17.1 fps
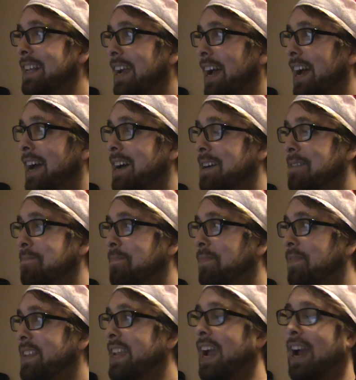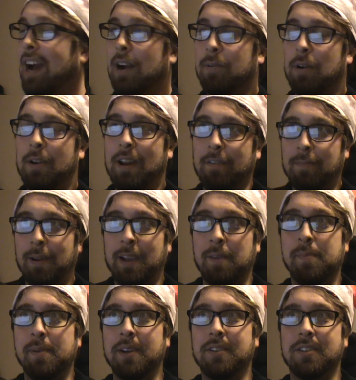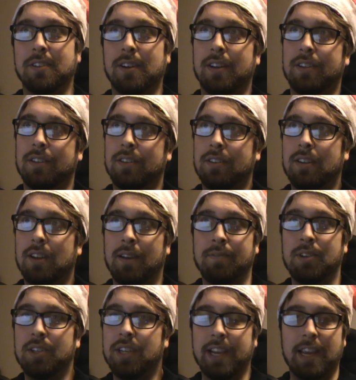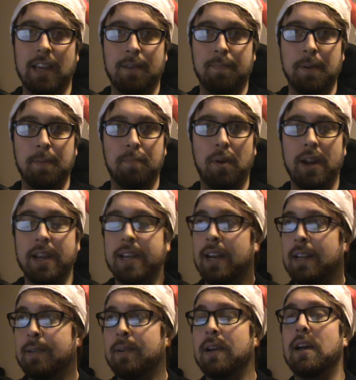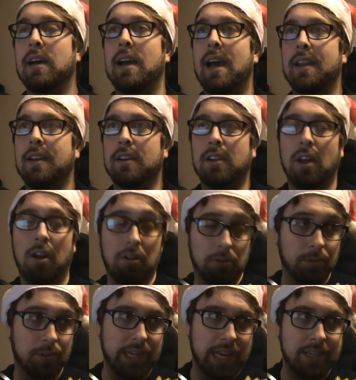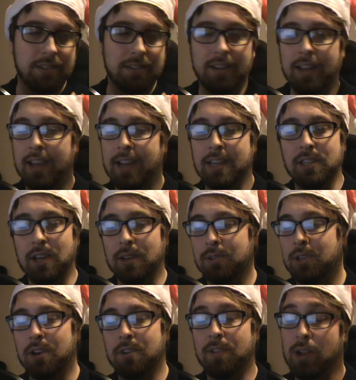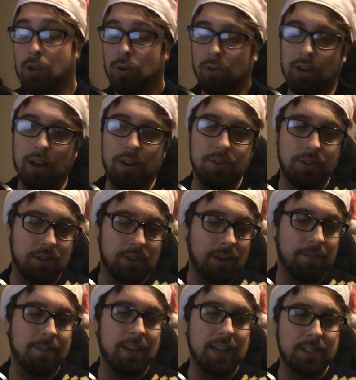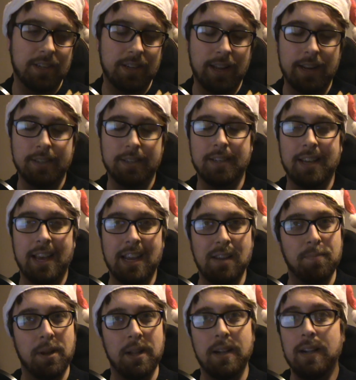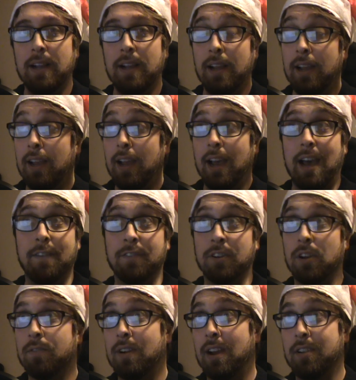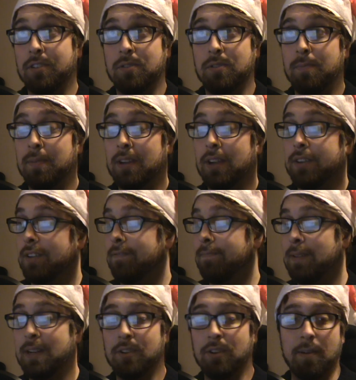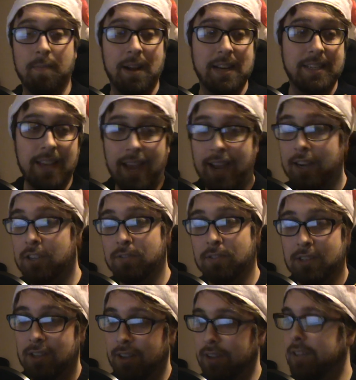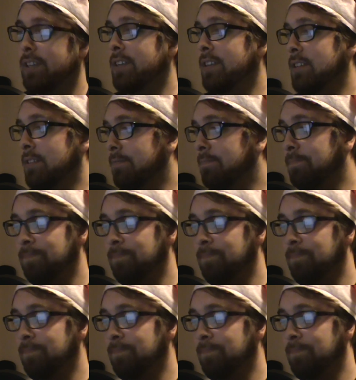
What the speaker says: Yeah, I won't have my computer and I'm just taking a big break anyway. I had a cold yesterday, so I was going to record loads of stuff yesterday and today, but haven't got around to it because I've been doing my tax return and